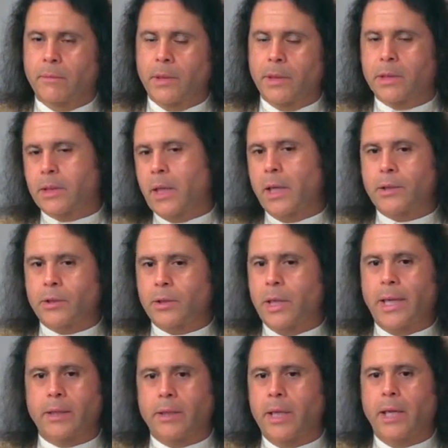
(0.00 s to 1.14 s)
such
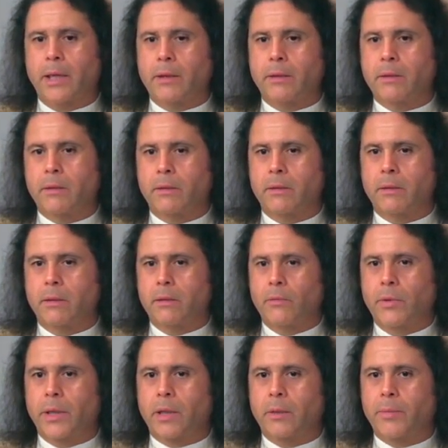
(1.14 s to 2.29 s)
that then
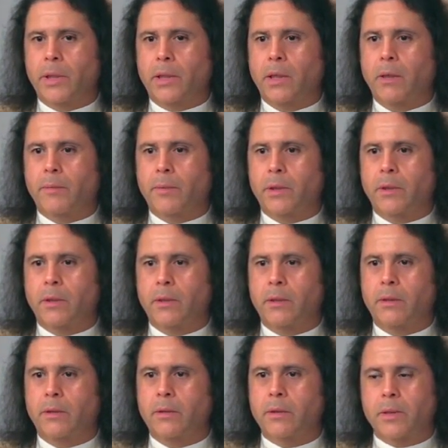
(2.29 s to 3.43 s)
we can become
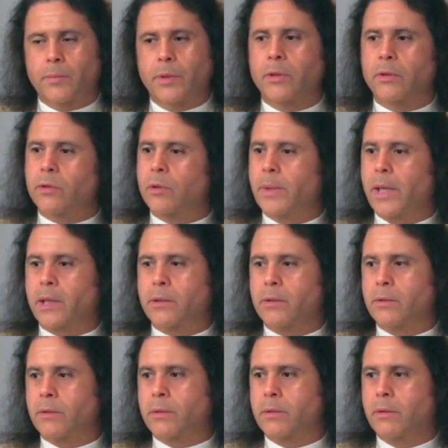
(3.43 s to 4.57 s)
spiritual
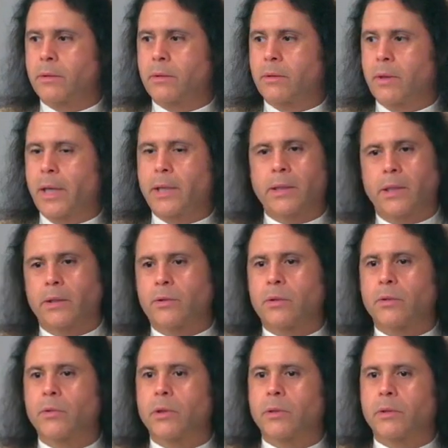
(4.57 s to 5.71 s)
masters and teach
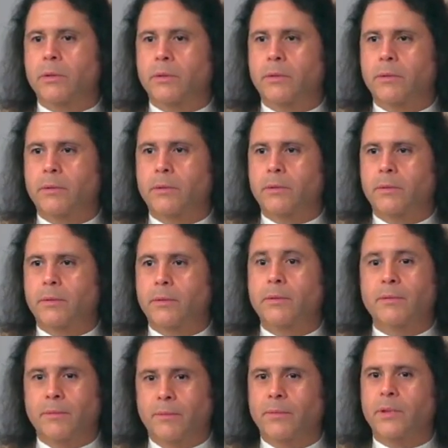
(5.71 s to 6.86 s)
the world.
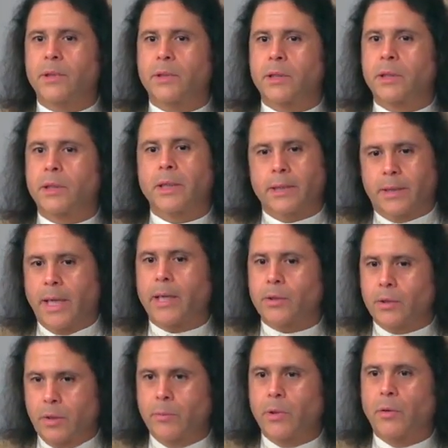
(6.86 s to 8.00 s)
You see, it's
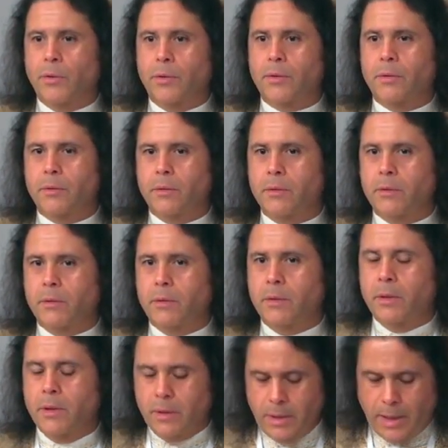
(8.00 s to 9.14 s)
actually both.
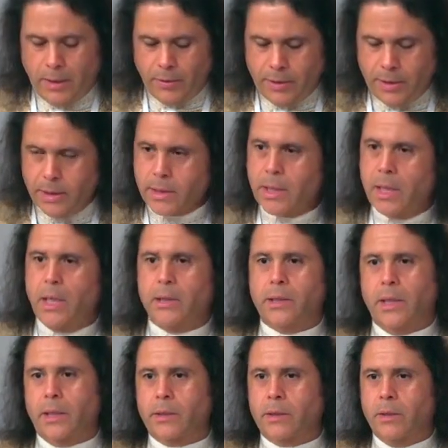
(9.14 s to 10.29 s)
Now, in this
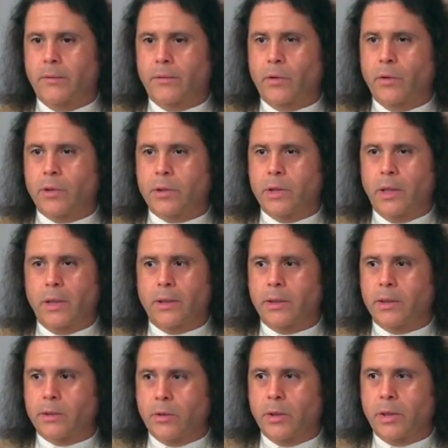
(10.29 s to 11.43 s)
context, of course, Narada
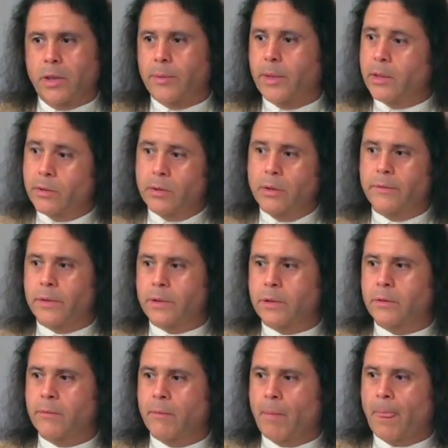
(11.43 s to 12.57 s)
is talking about
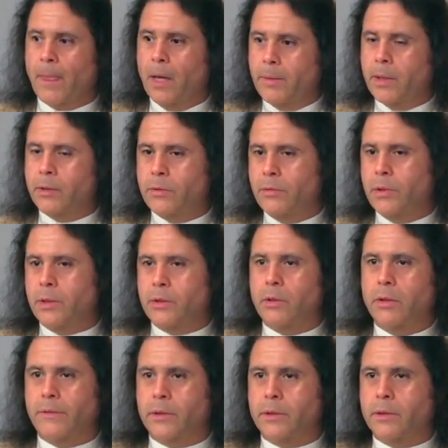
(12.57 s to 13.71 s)
service, about doing
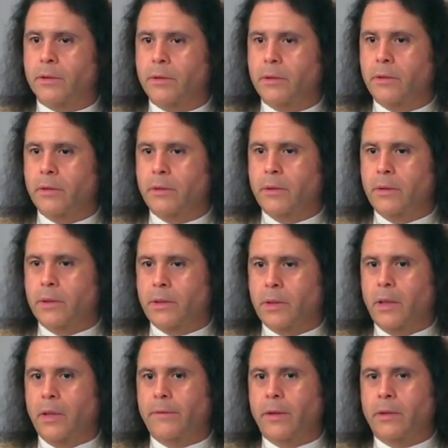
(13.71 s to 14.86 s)
service,
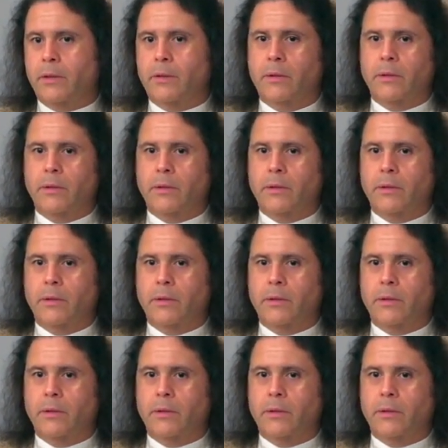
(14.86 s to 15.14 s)
seva.